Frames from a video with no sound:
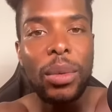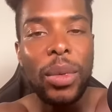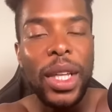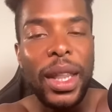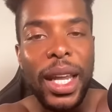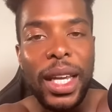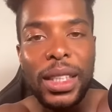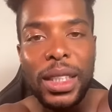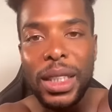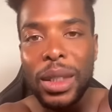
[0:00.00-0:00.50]
but
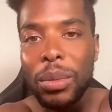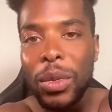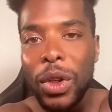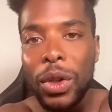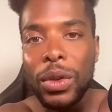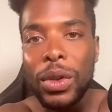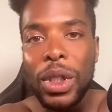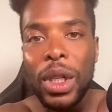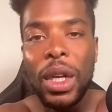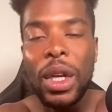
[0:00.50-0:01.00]
that's the
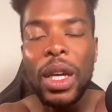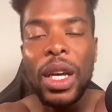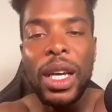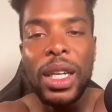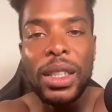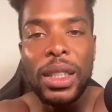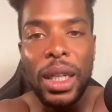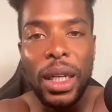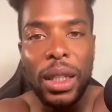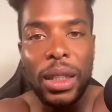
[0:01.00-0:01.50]
most
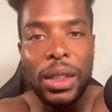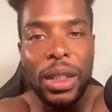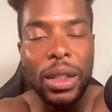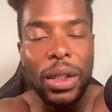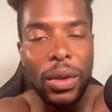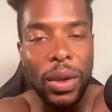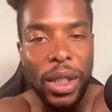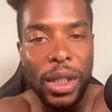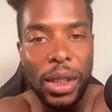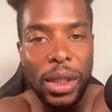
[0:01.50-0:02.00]
intelligent
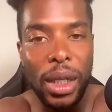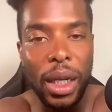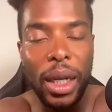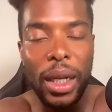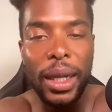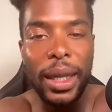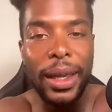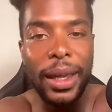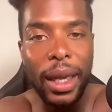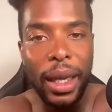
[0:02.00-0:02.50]
question in
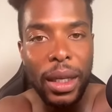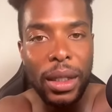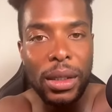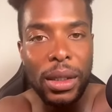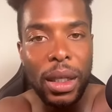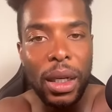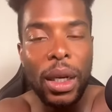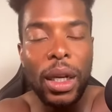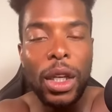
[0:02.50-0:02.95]
the case.